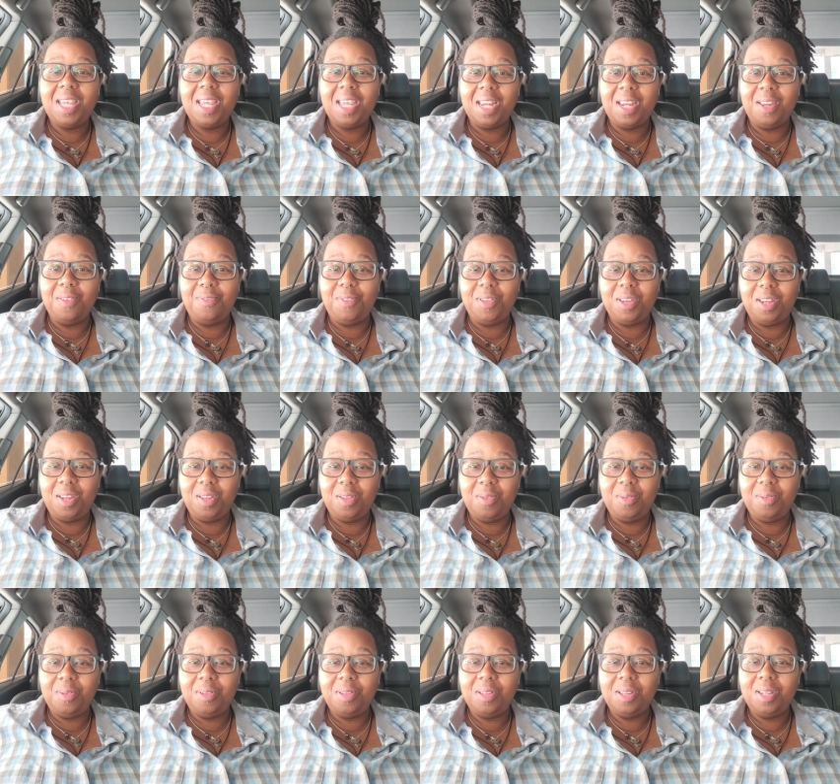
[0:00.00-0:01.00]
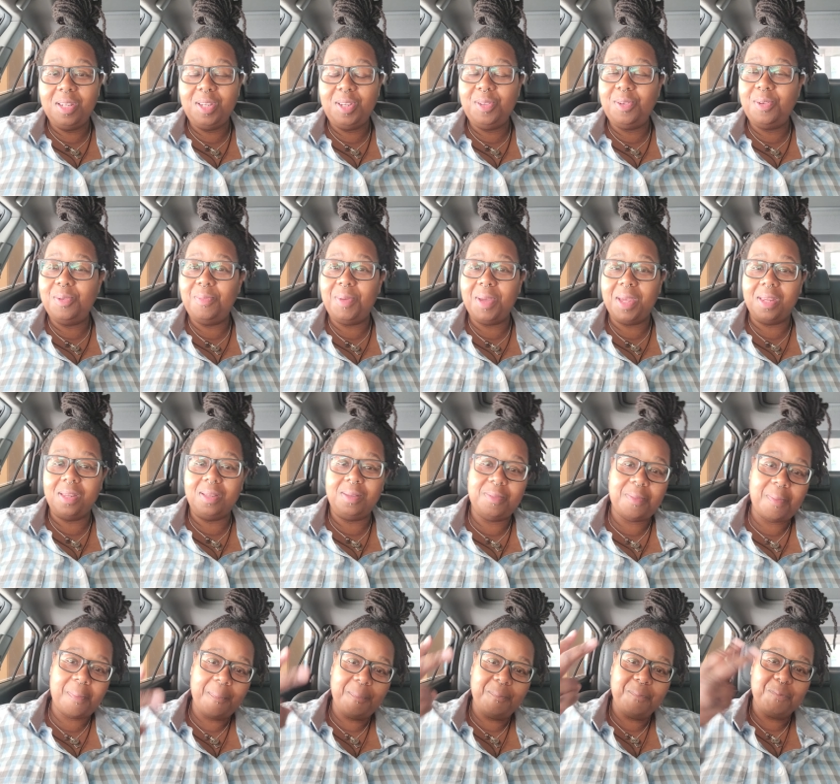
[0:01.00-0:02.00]
And if you do, do it better.
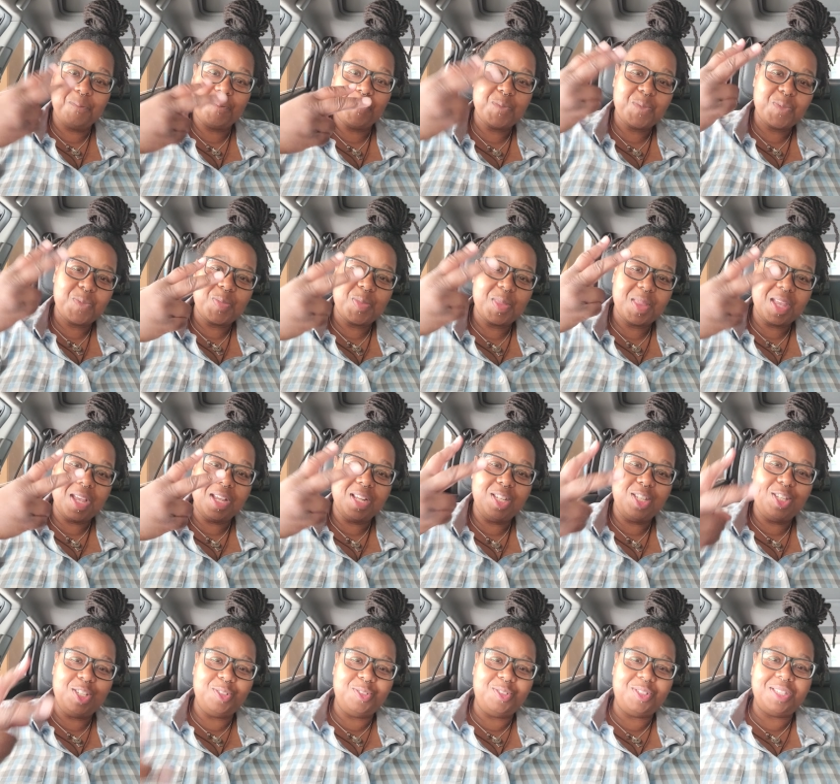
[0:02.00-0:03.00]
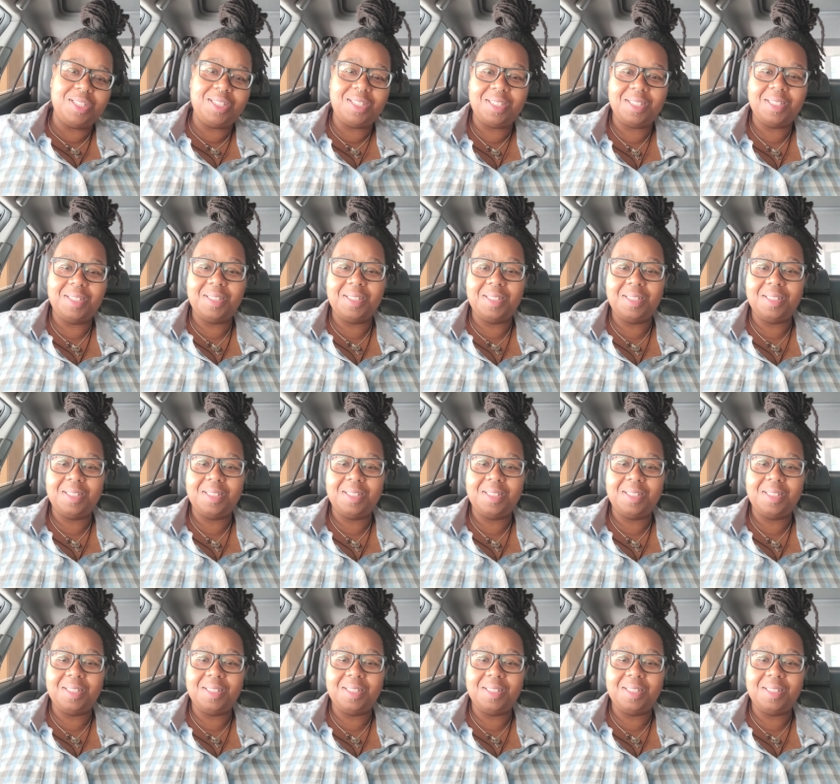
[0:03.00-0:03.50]
Deuces.